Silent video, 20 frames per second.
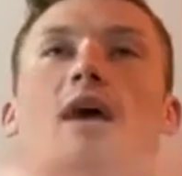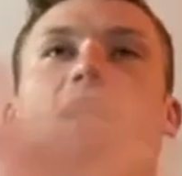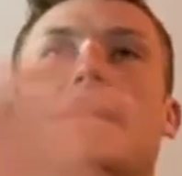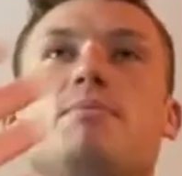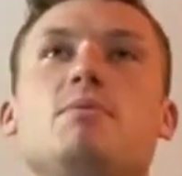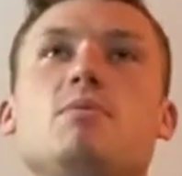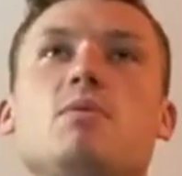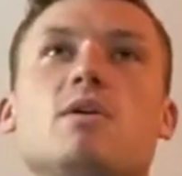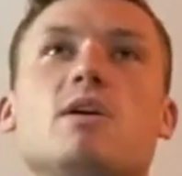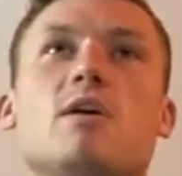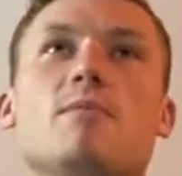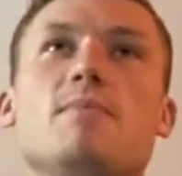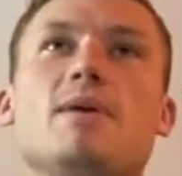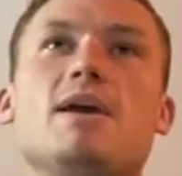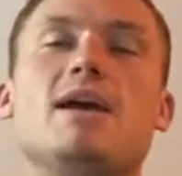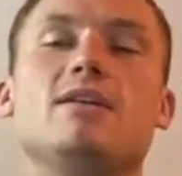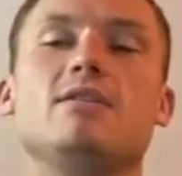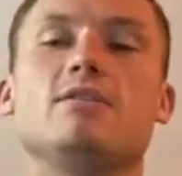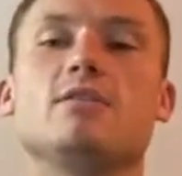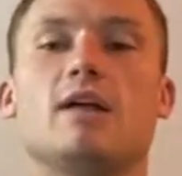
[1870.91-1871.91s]
of people come
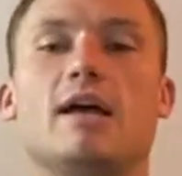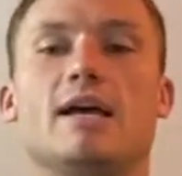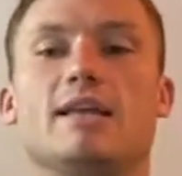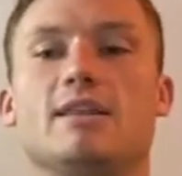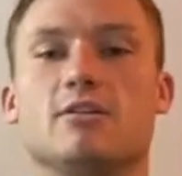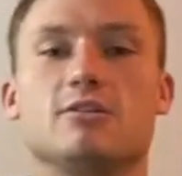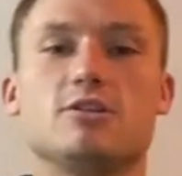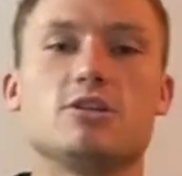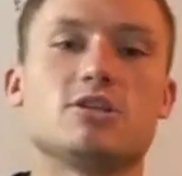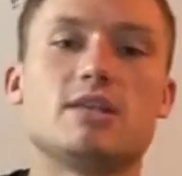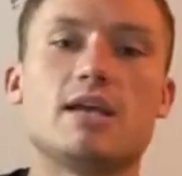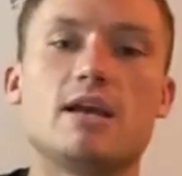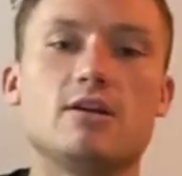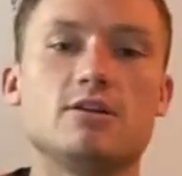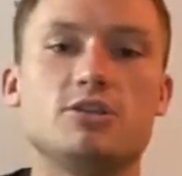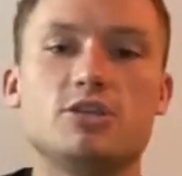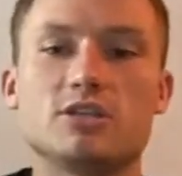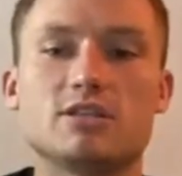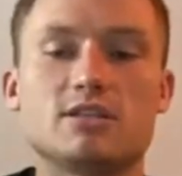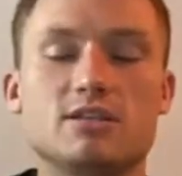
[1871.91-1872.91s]
in, they're just there
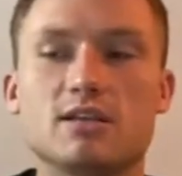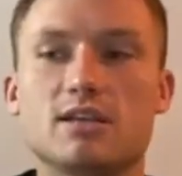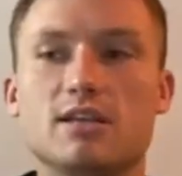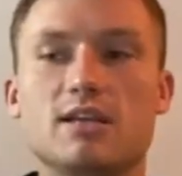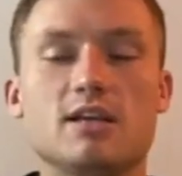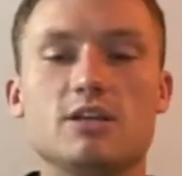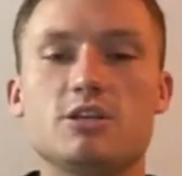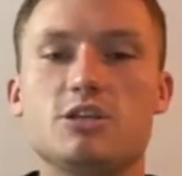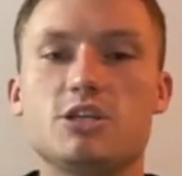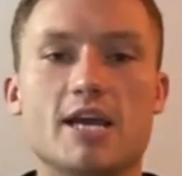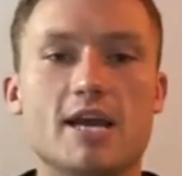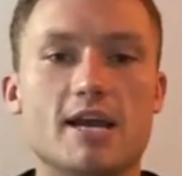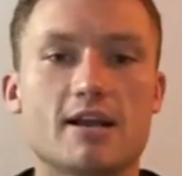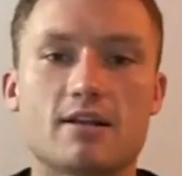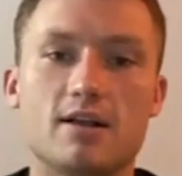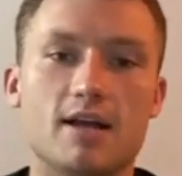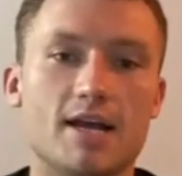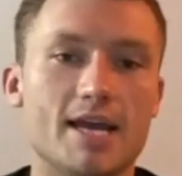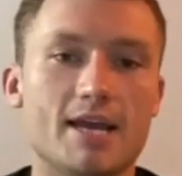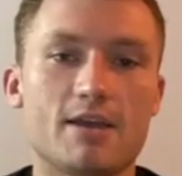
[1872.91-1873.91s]
just to get a check,
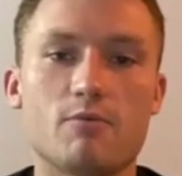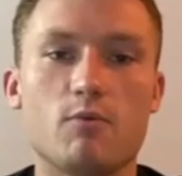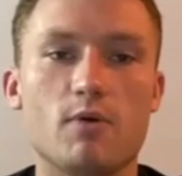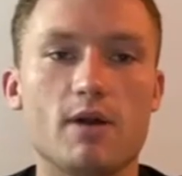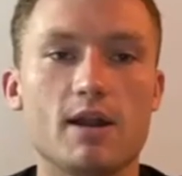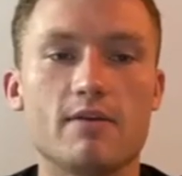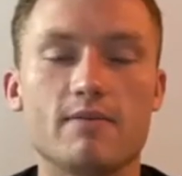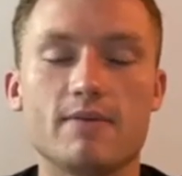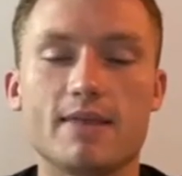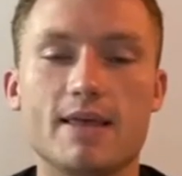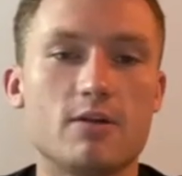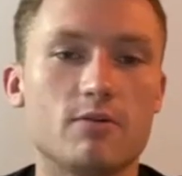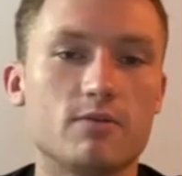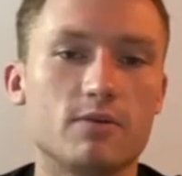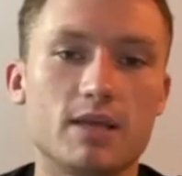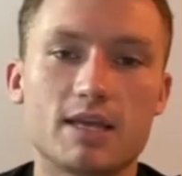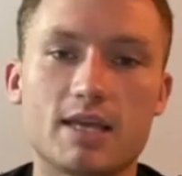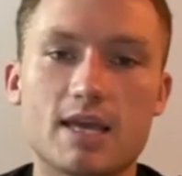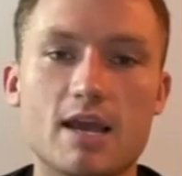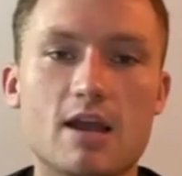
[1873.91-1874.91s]
like whatever. They don't
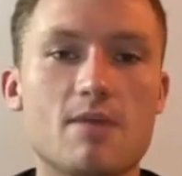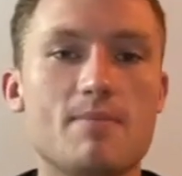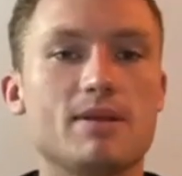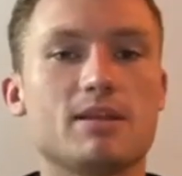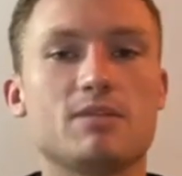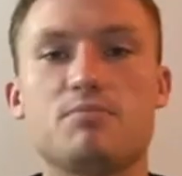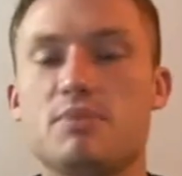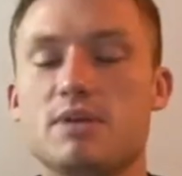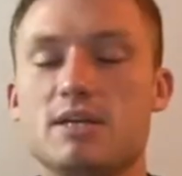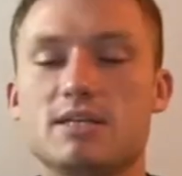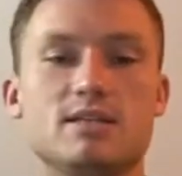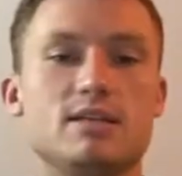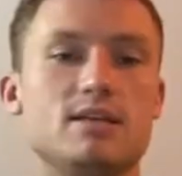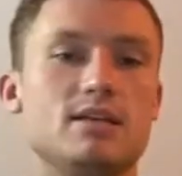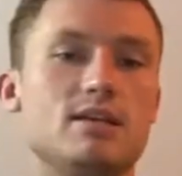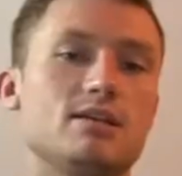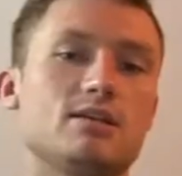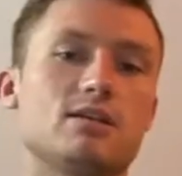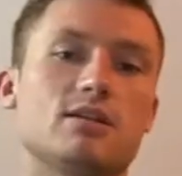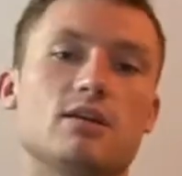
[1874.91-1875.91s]
really care about the
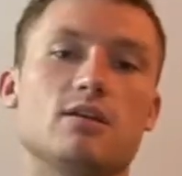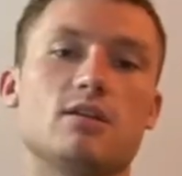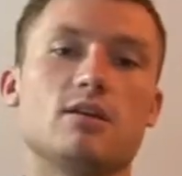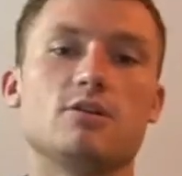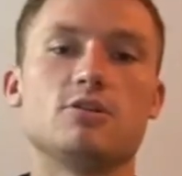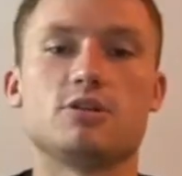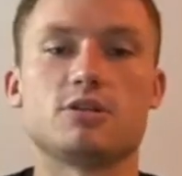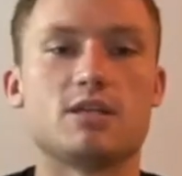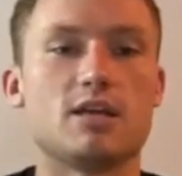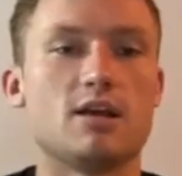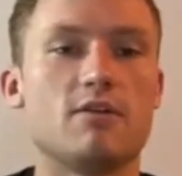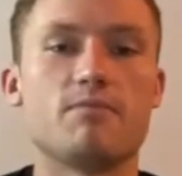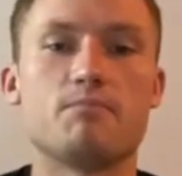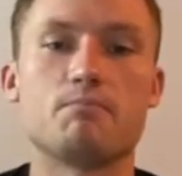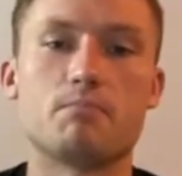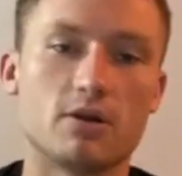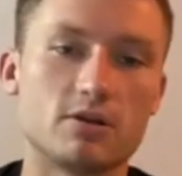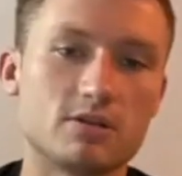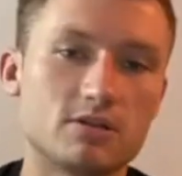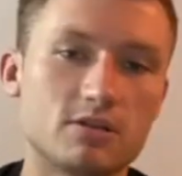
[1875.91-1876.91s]
business, or they're just there
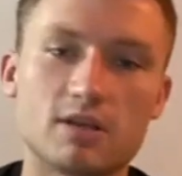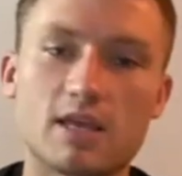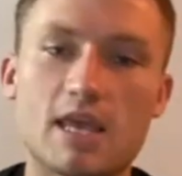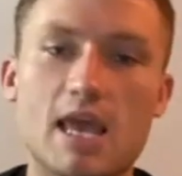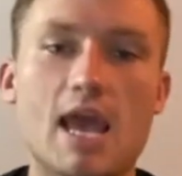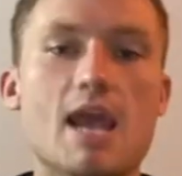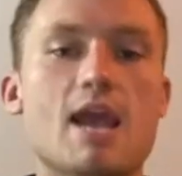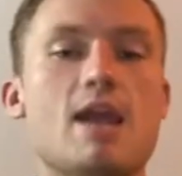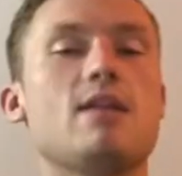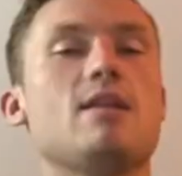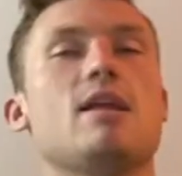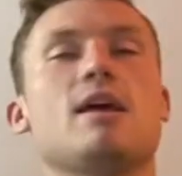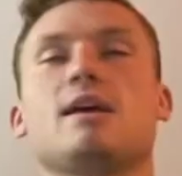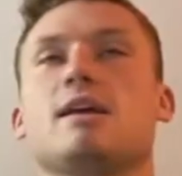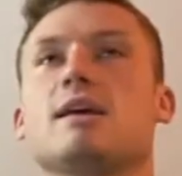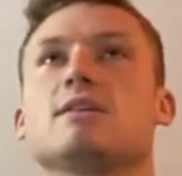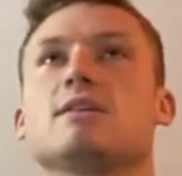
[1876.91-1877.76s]
personal gain. Like that's